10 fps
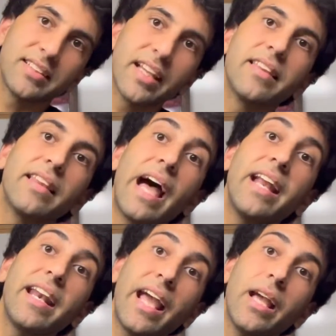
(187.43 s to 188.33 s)
get
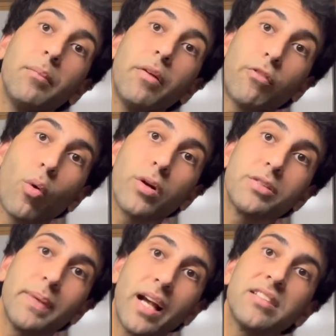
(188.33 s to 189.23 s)
that name, of course,
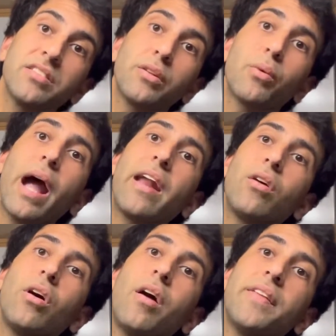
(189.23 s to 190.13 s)
because of the
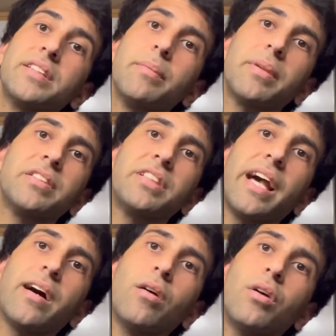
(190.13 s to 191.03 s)
rattle on the tip of their
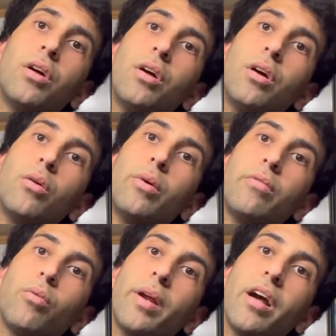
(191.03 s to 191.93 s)
tail.
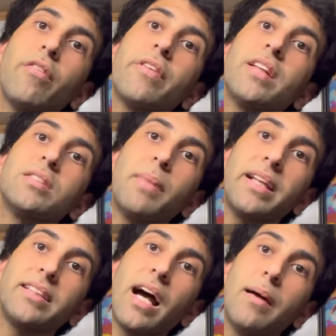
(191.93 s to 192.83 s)
We've went over this
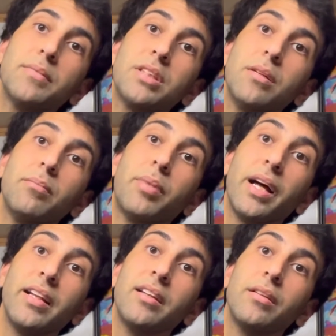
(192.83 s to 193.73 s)
many times,
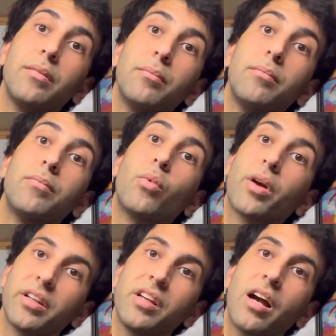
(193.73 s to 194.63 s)
but we're
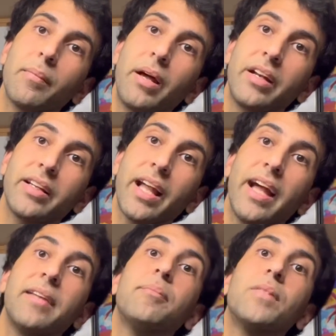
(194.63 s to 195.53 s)
going to talk about it
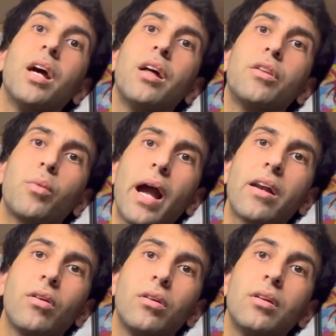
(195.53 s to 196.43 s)
again. The
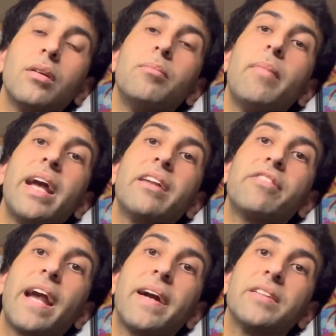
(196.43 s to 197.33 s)
rattle, made of
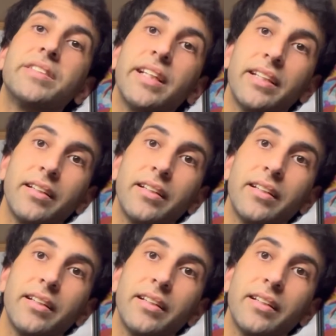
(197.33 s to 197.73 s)
keratin.